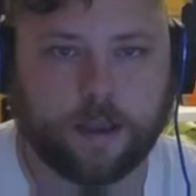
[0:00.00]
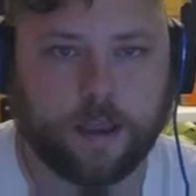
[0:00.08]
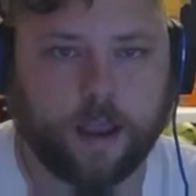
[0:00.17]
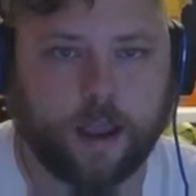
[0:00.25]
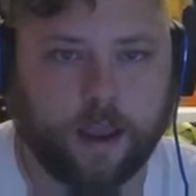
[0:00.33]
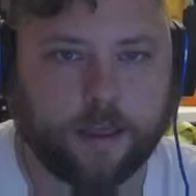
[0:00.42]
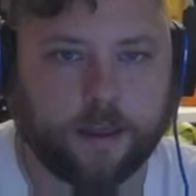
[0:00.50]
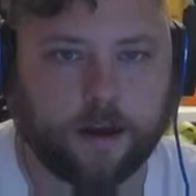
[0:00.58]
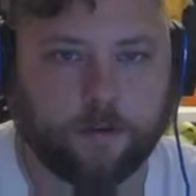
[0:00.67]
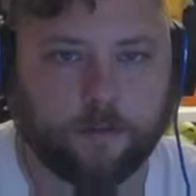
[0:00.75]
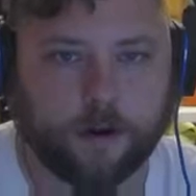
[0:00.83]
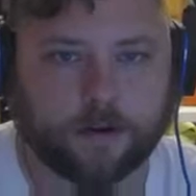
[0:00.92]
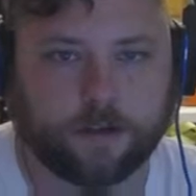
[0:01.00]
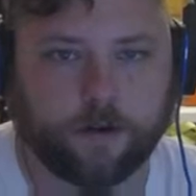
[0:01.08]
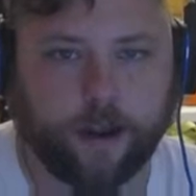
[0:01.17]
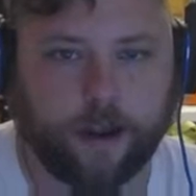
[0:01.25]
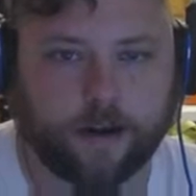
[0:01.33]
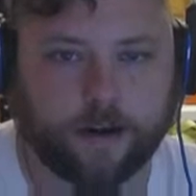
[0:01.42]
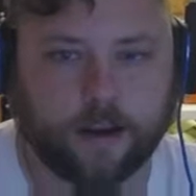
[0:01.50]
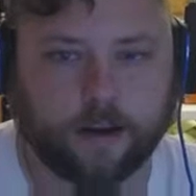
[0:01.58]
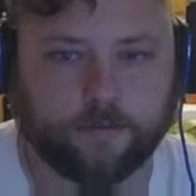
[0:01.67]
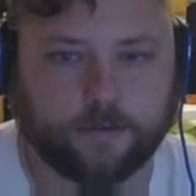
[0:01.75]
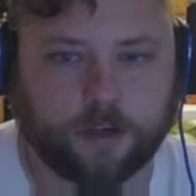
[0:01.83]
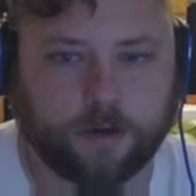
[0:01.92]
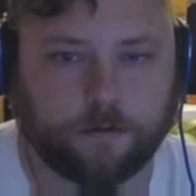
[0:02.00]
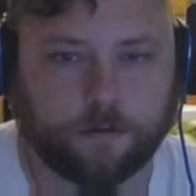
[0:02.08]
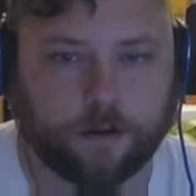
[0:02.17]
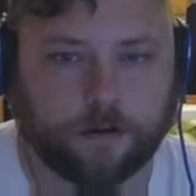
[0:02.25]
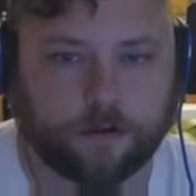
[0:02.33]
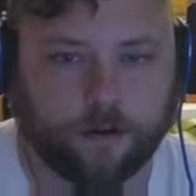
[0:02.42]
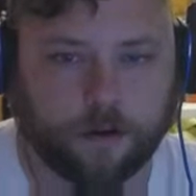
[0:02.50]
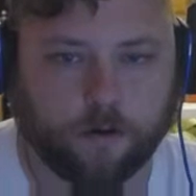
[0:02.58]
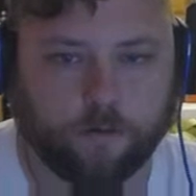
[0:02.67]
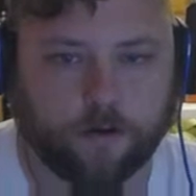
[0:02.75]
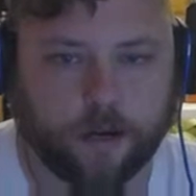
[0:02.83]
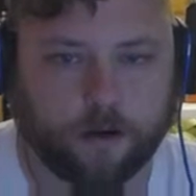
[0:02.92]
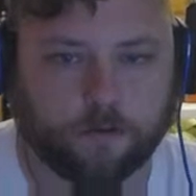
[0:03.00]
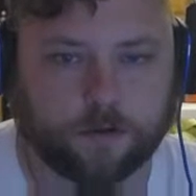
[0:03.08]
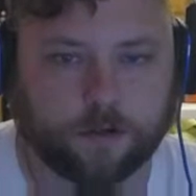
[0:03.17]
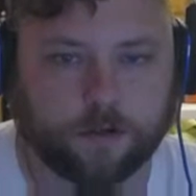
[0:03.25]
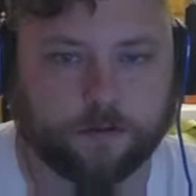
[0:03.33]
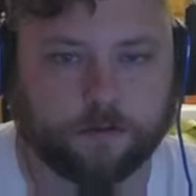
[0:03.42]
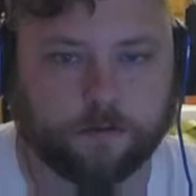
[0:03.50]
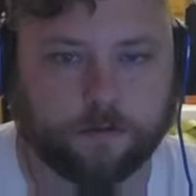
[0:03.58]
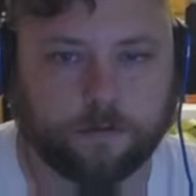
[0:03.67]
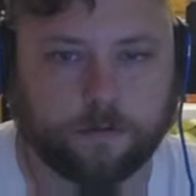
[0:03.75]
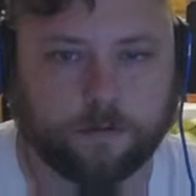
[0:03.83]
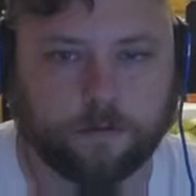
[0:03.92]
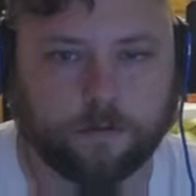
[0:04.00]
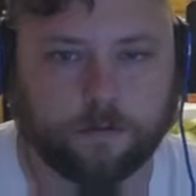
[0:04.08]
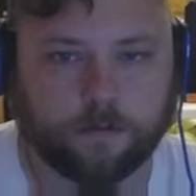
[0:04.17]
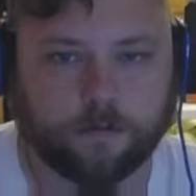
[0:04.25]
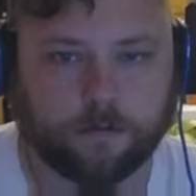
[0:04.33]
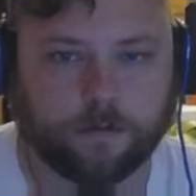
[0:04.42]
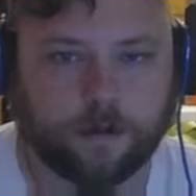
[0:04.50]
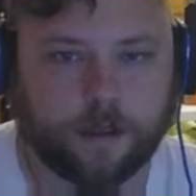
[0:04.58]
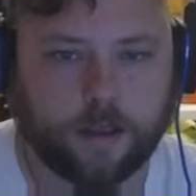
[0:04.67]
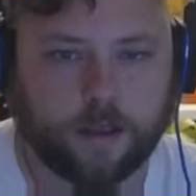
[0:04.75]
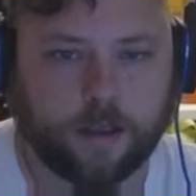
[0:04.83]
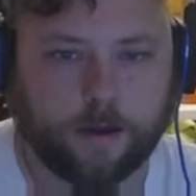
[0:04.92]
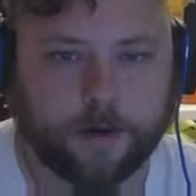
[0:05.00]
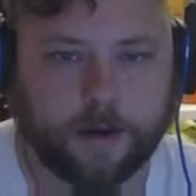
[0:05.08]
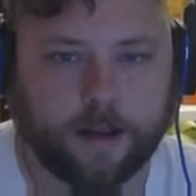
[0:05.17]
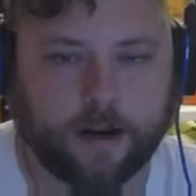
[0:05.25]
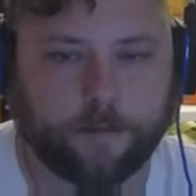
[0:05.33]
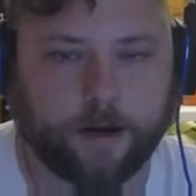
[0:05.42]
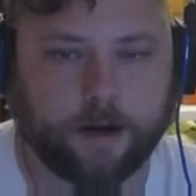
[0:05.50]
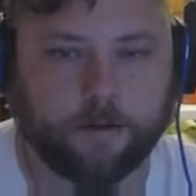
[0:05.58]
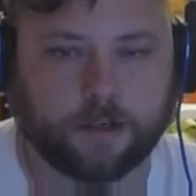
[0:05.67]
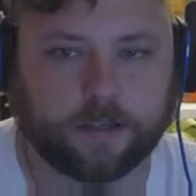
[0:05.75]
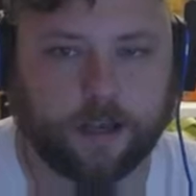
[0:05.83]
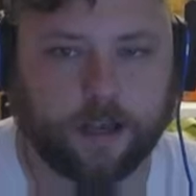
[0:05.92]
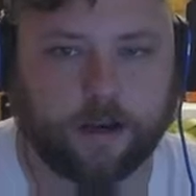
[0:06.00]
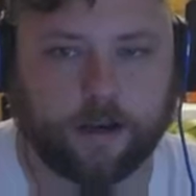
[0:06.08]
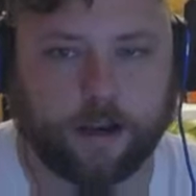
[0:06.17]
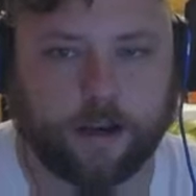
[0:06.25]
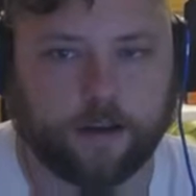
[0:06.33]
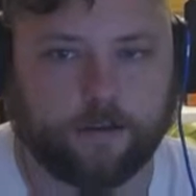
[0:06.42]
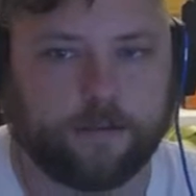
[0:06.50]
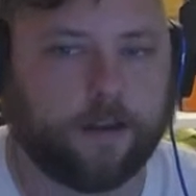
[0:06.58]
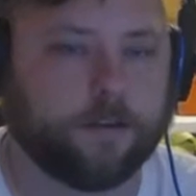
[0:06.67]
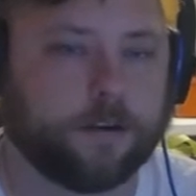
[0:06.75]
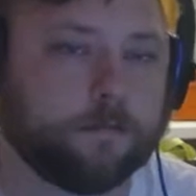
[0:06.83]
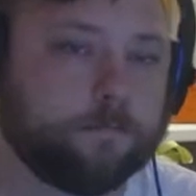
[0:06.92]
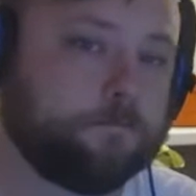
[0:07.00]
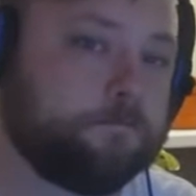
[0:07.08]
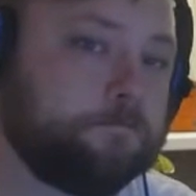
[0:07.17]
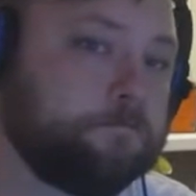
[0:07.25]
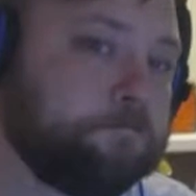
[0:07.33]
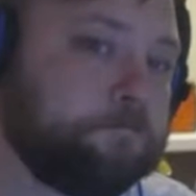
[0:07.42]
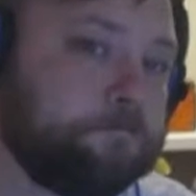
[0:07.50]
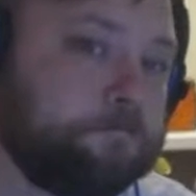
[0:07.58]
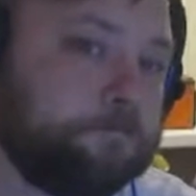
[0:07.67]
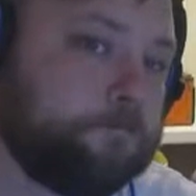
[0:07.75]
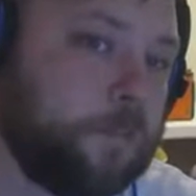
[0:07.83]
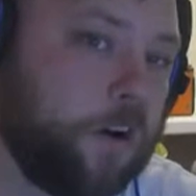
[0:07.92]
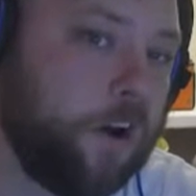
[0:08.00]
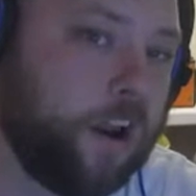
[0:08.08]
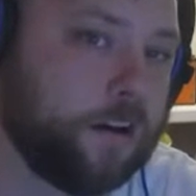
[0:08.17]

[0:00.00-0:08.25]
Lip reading: And then I want to add negative 2 to it, so I go down 2. I'm going to end up here, which is at negative 7. All right.